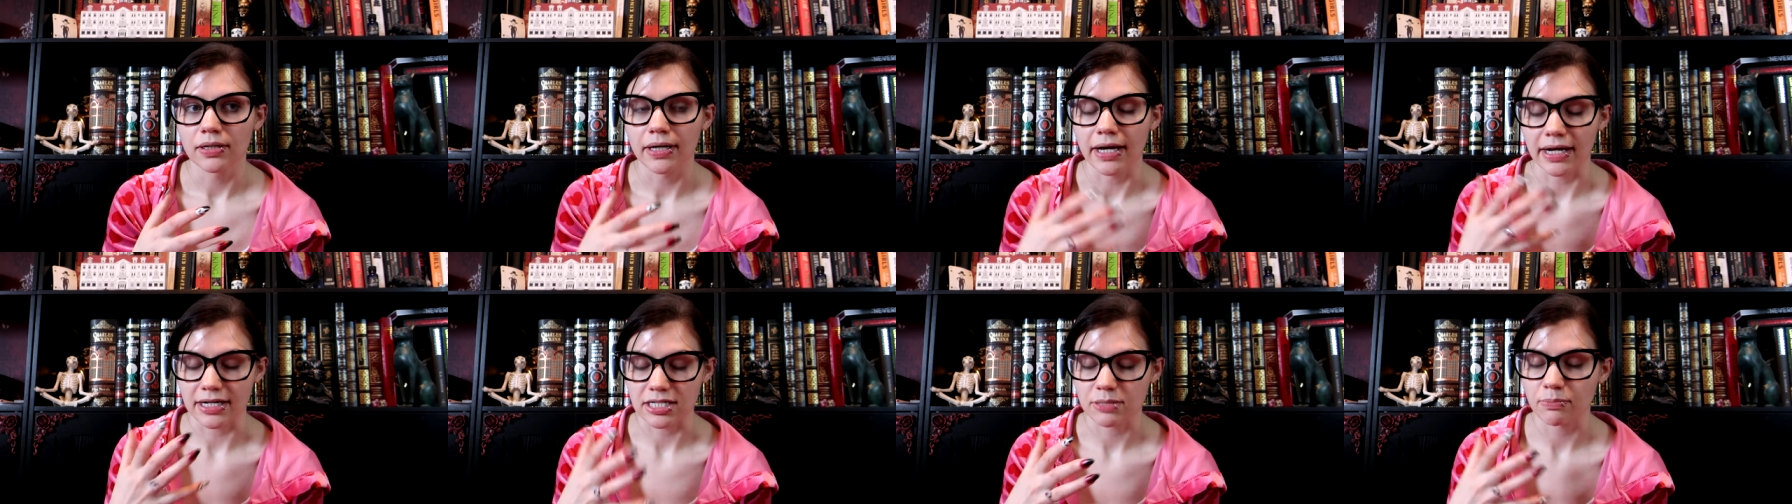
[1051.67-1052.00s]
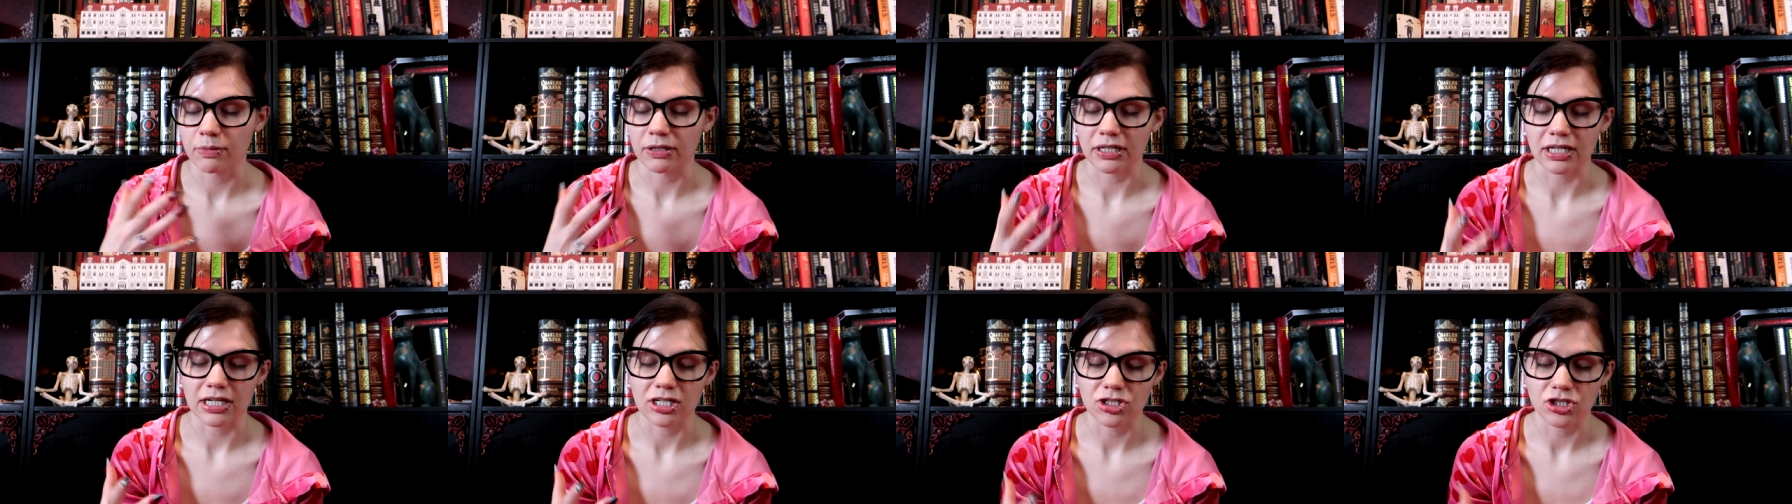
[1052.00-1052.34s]

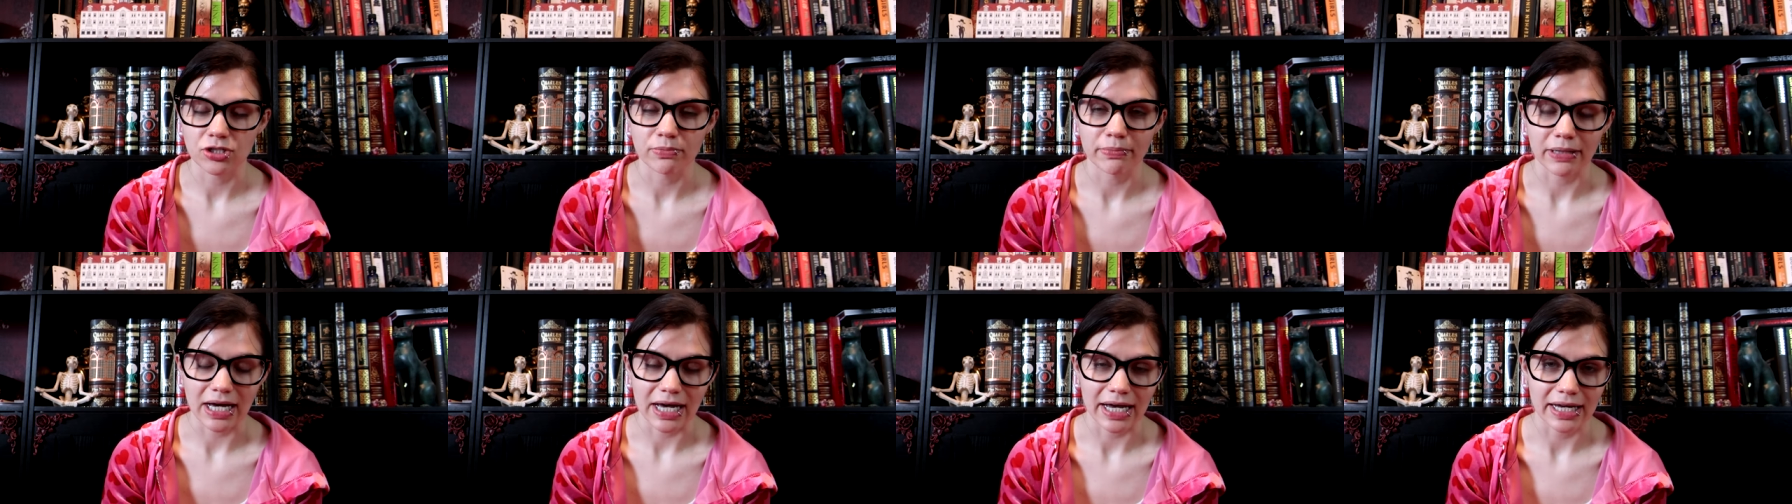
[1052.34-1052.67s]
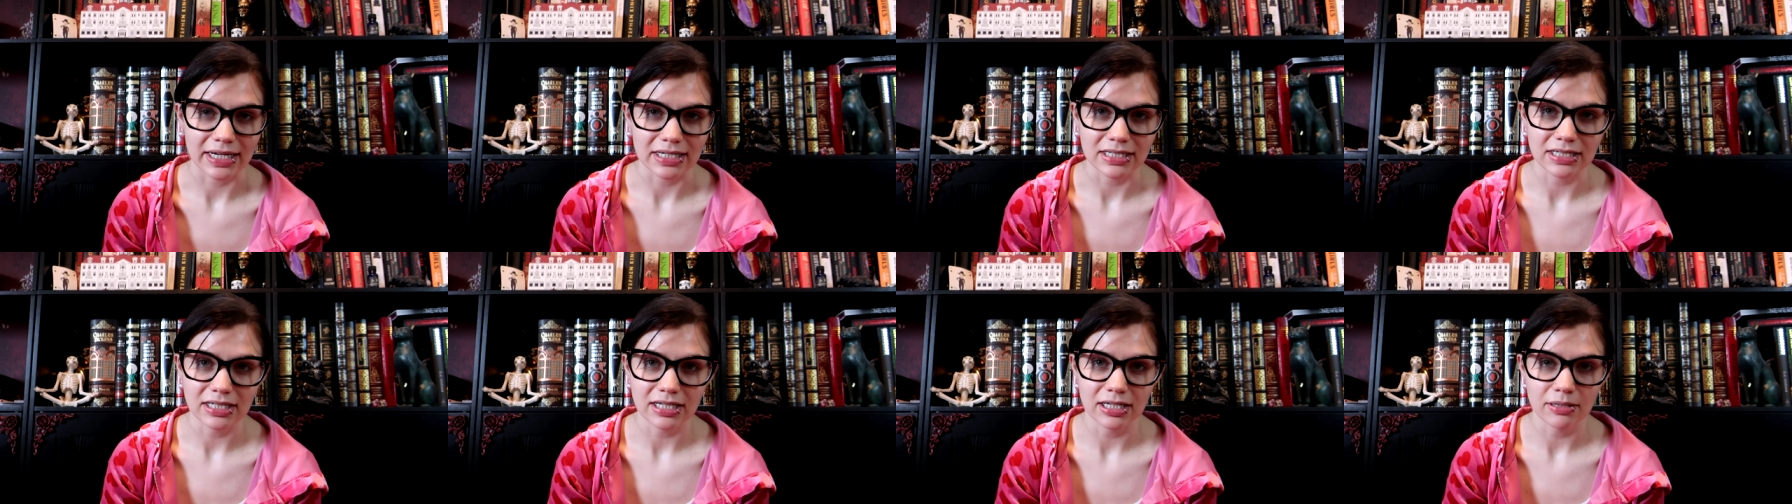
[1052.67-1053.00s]
explanation
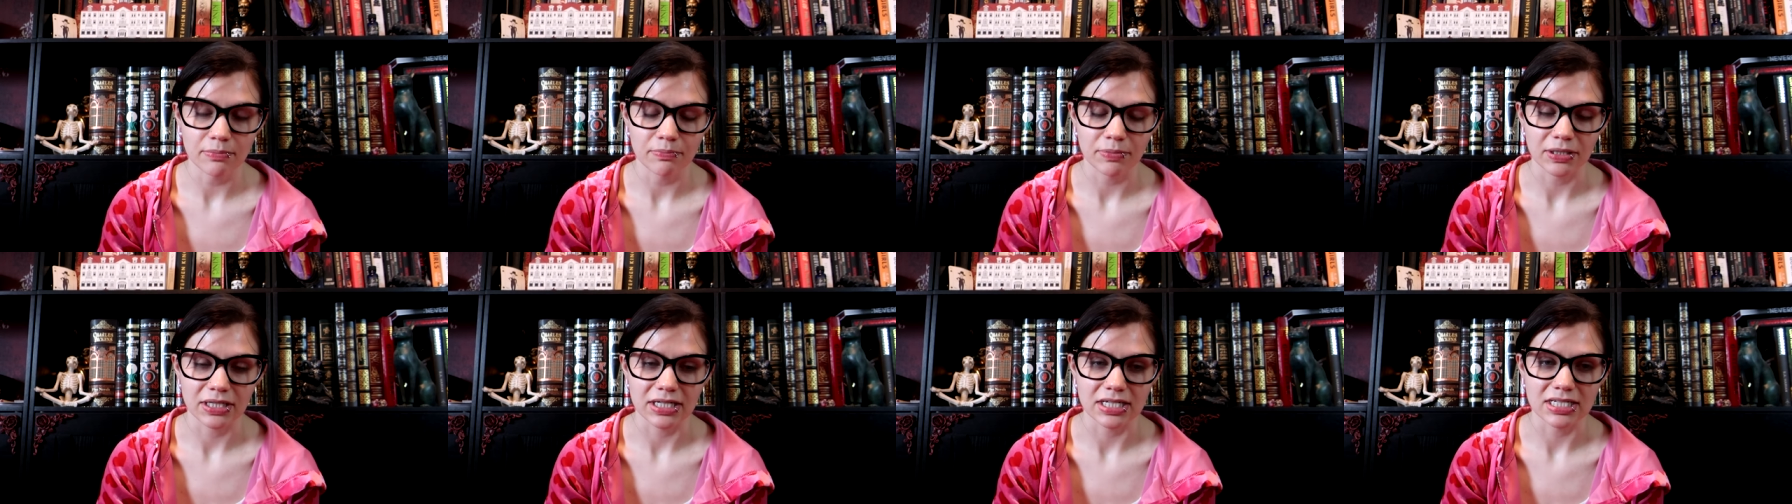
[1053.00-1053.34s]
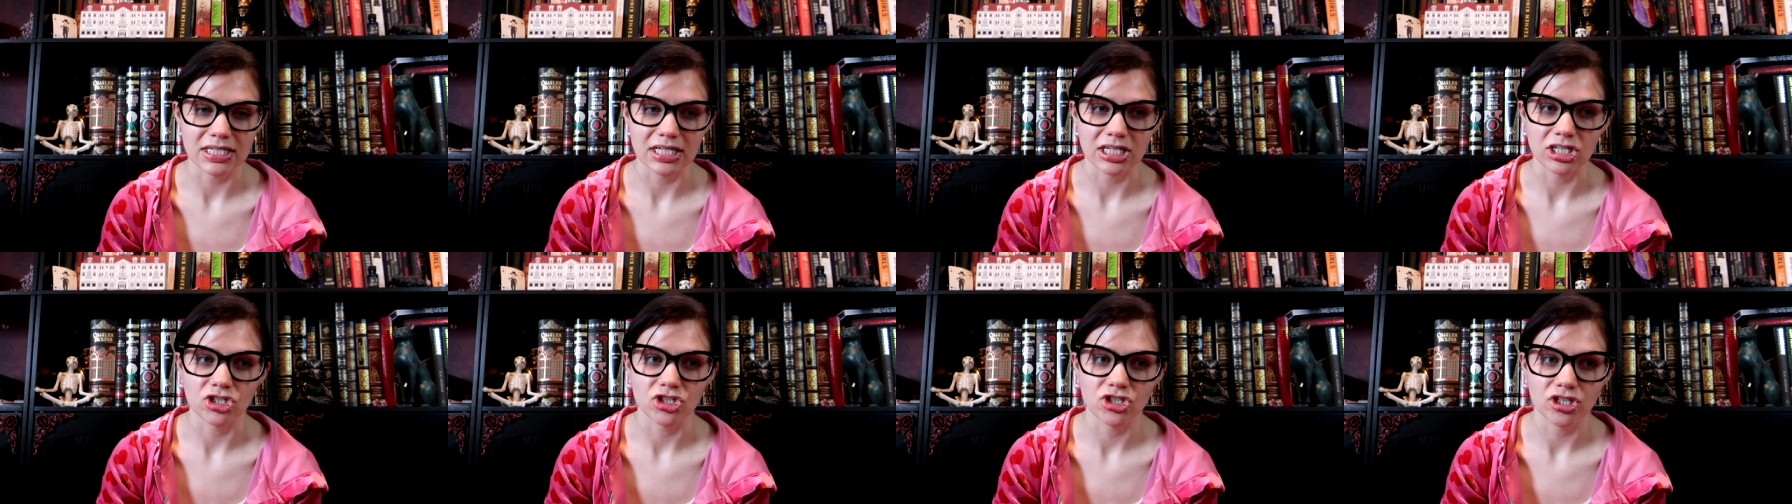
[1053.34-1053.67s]
behind it because
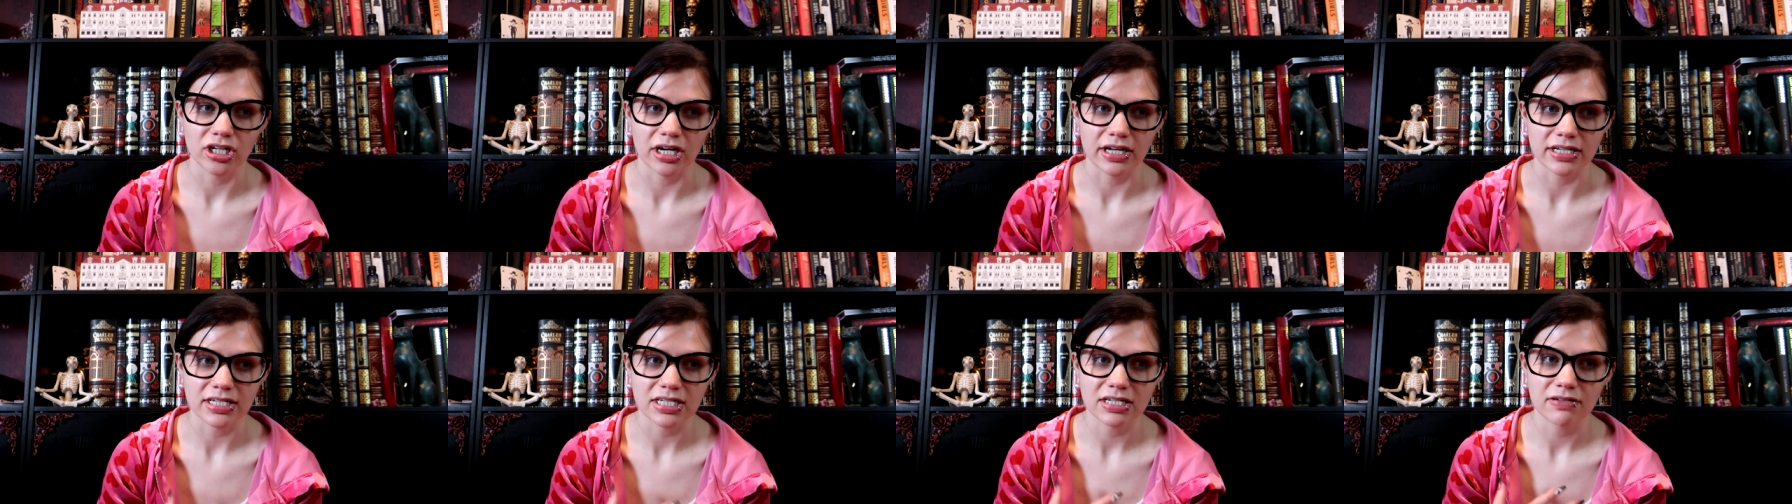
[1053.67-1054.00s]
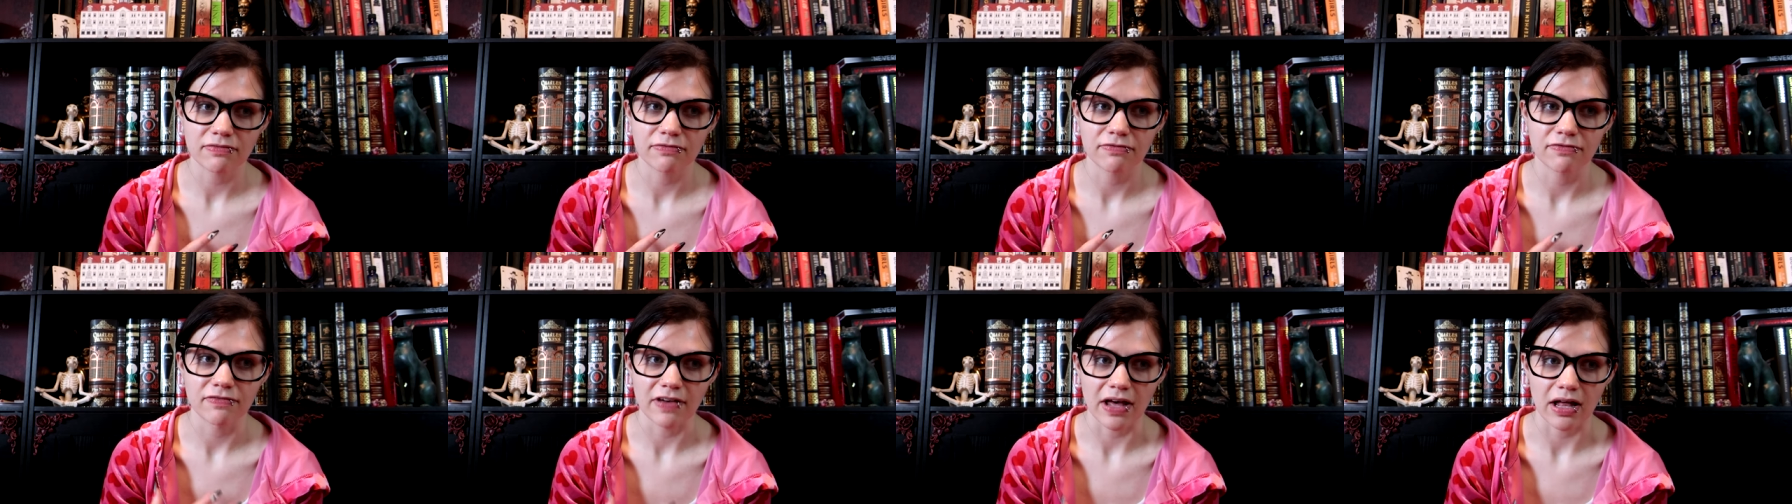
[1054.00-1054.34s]
it just
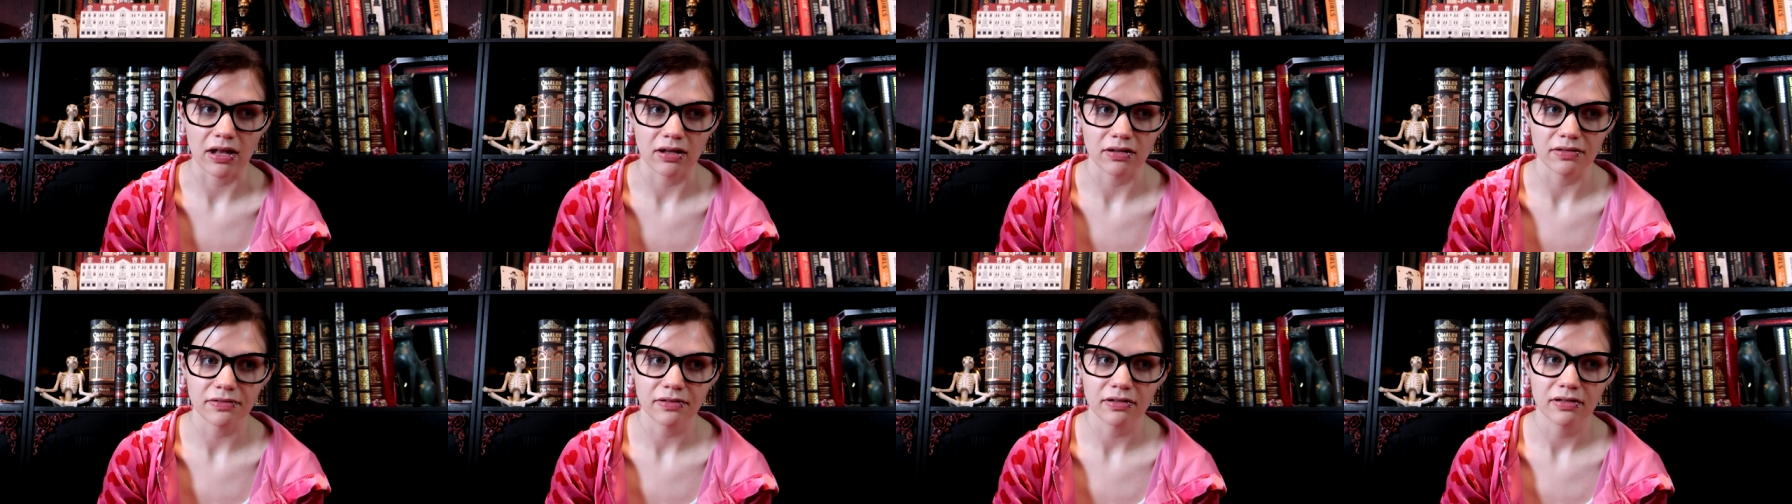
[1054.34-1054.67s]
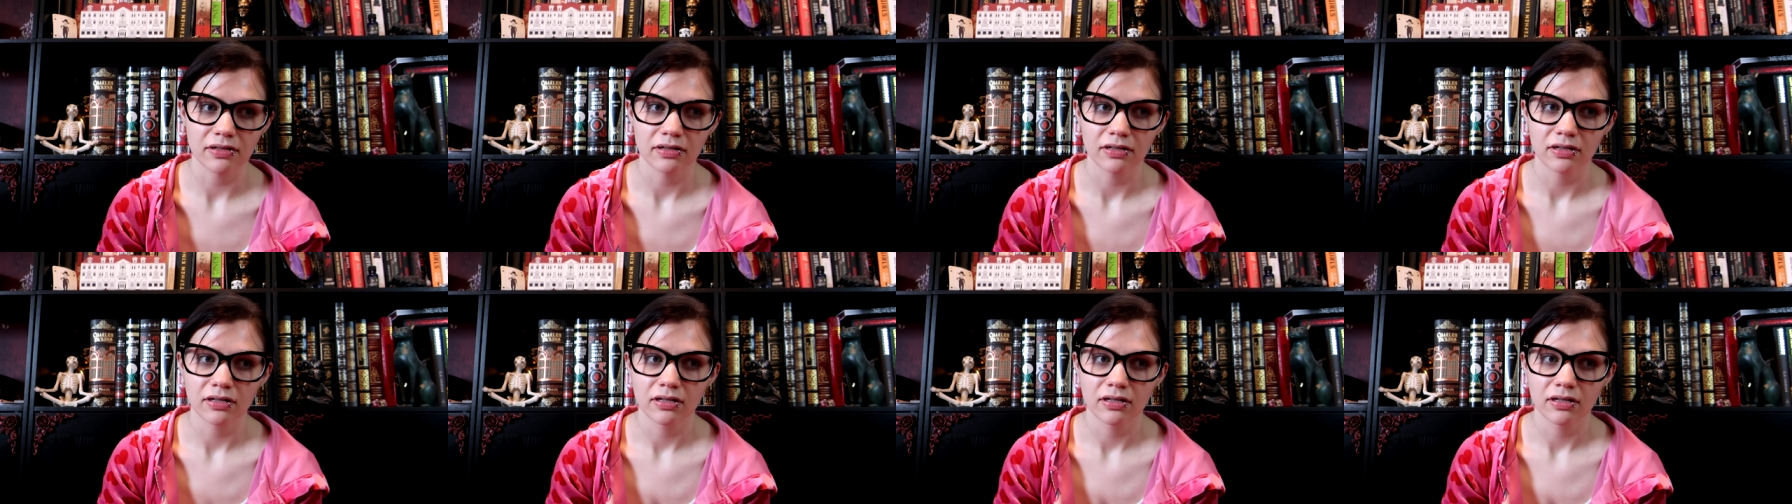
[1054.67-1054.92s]
felt